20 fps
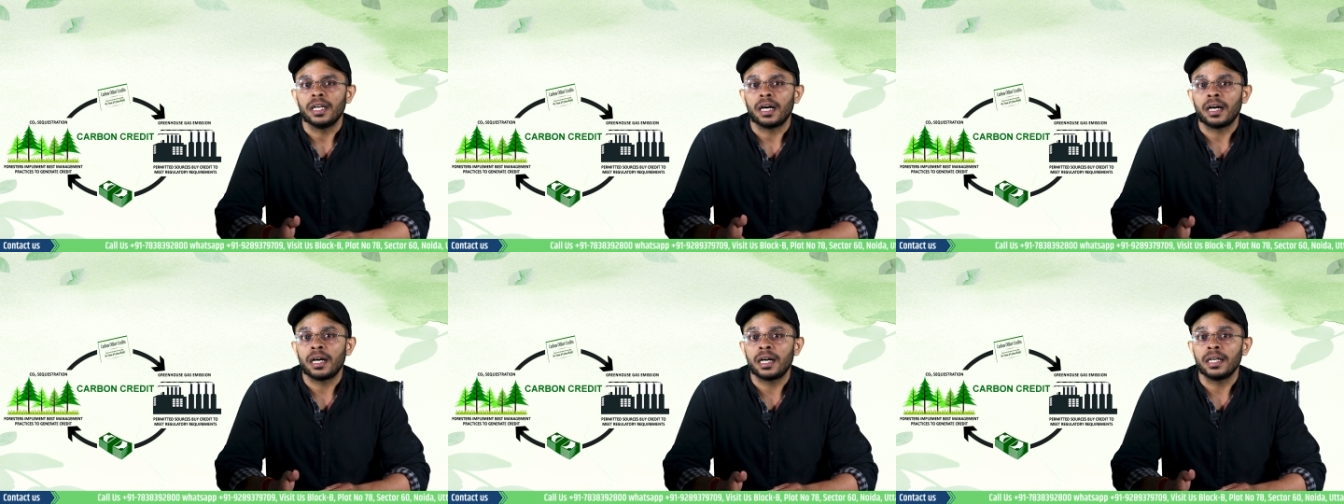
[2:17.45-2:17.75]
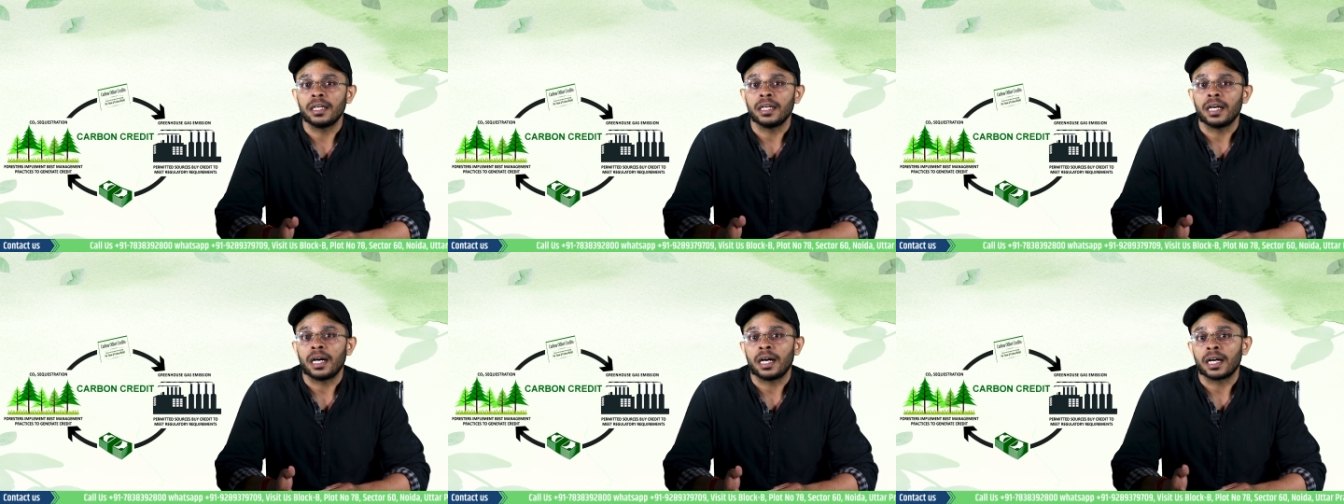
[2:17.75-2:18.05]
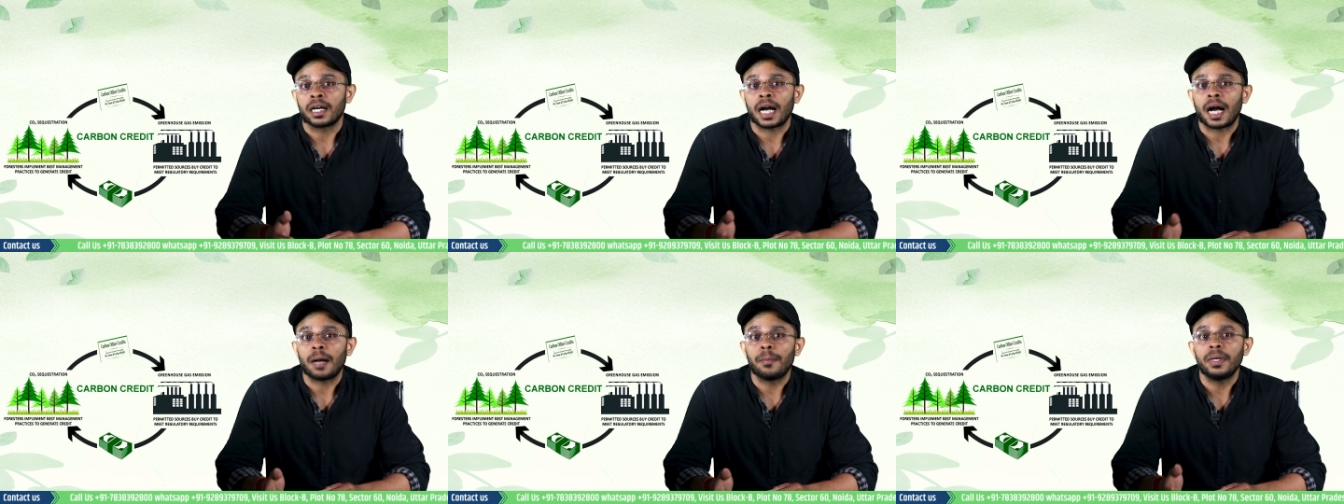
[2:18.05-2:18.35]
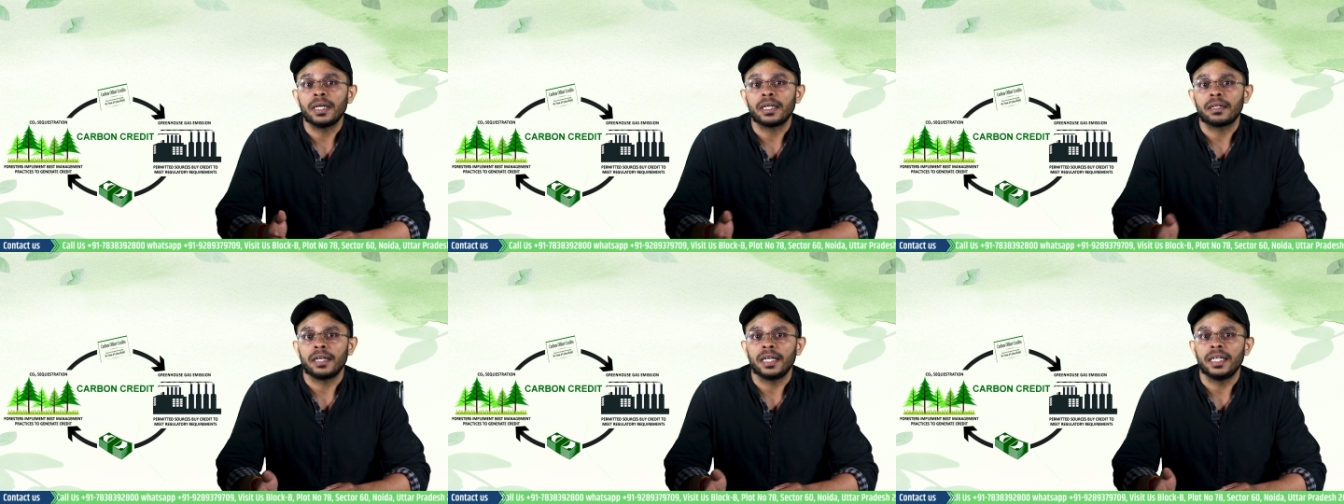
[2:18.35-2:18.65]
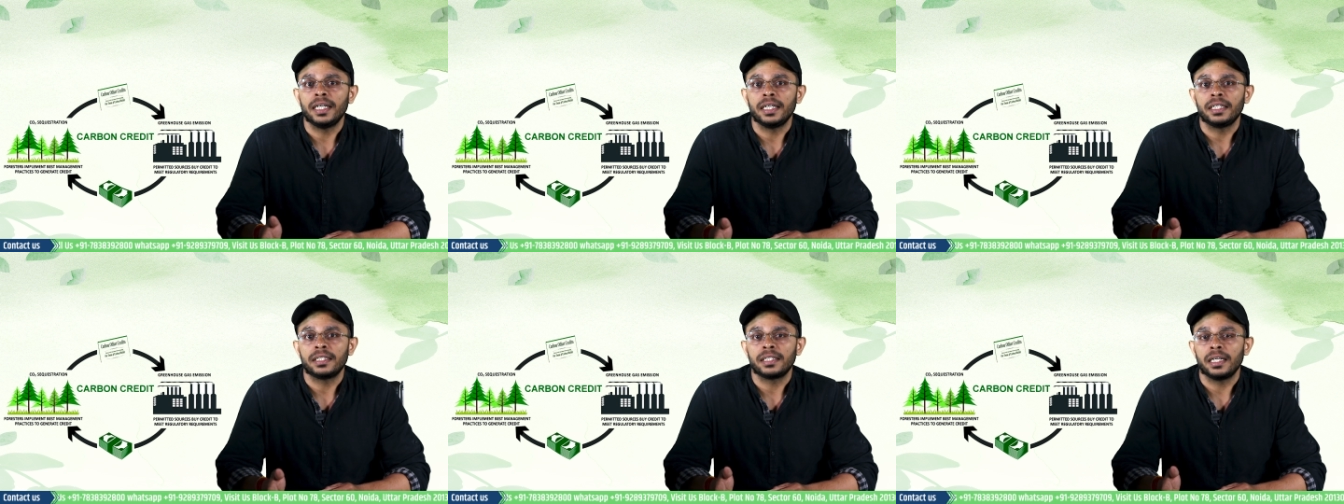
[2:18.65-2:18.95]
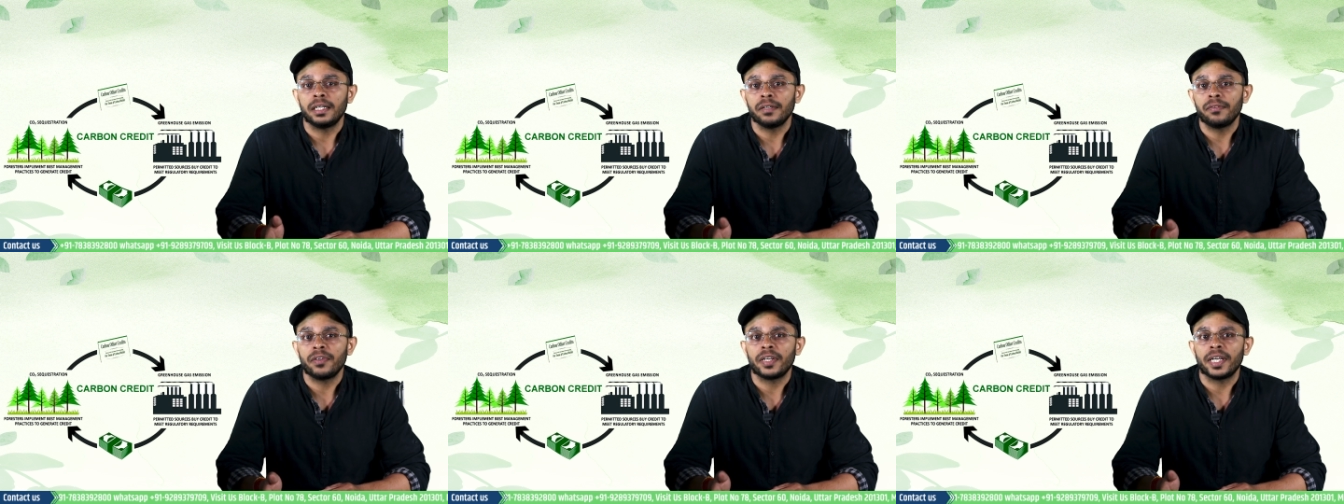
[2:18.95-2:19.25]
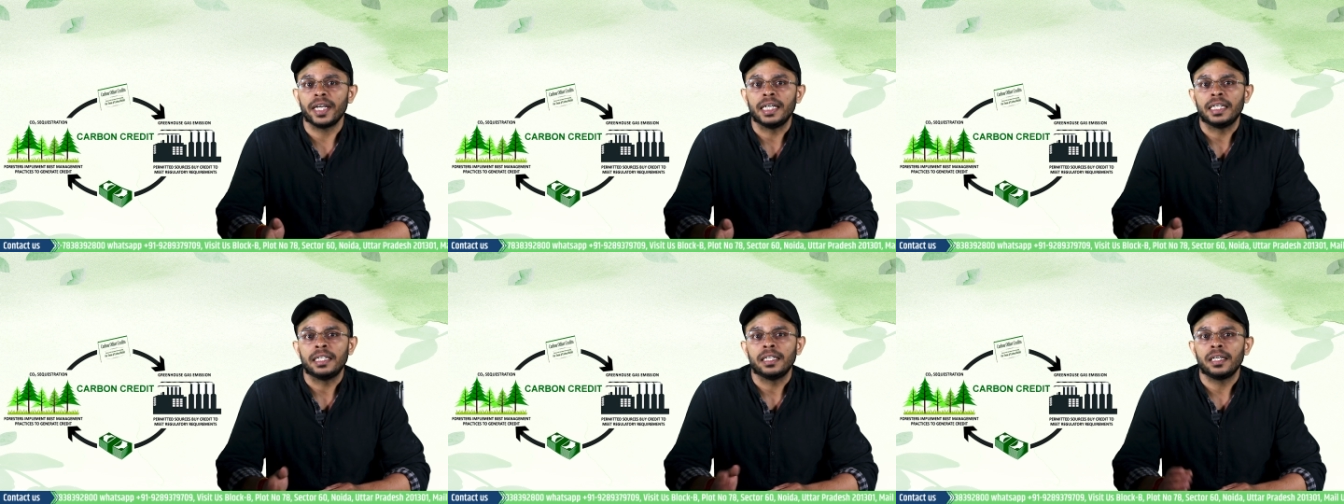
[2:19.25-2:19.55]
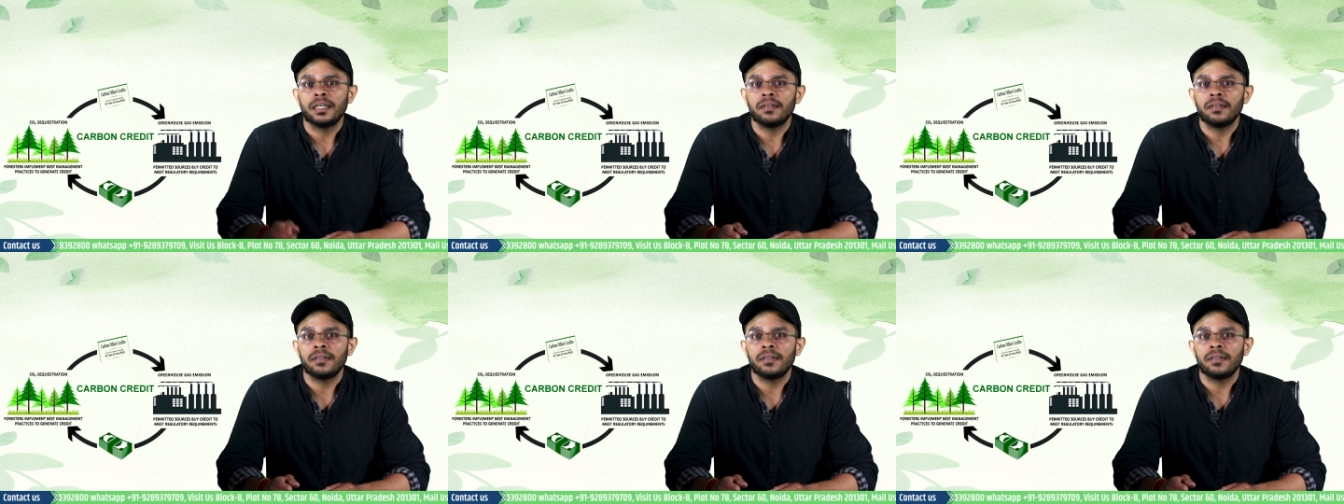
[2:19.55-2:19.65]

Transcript: earn a carbon credit certificate